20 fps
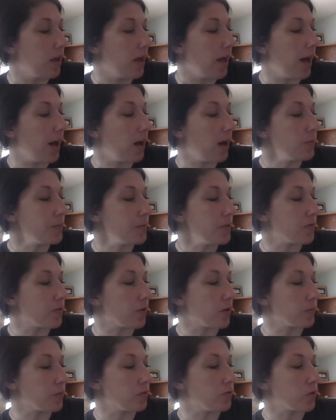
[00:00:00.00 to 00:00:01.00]
Help the
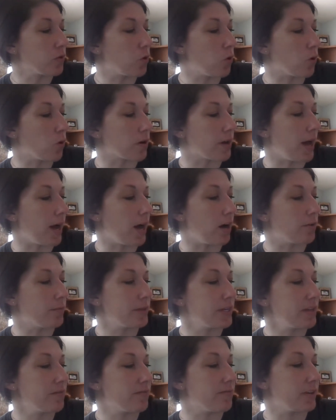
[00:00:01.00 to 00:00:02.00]
farmer record how
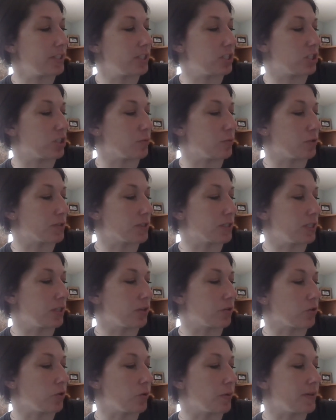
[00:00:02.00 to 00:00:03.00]
many vegetables he
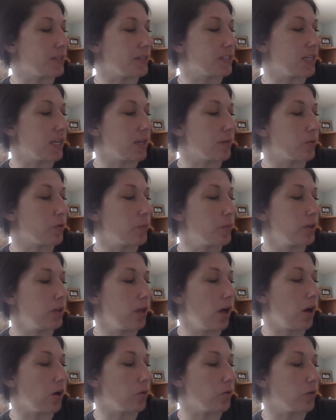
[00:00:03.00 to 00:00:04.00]
grew in the table
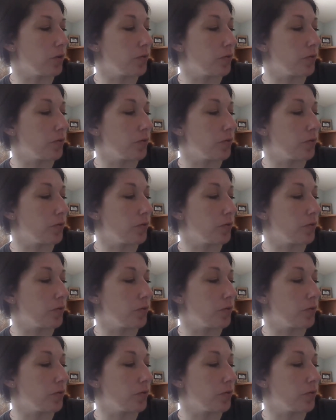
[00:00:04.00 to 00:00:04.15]
below.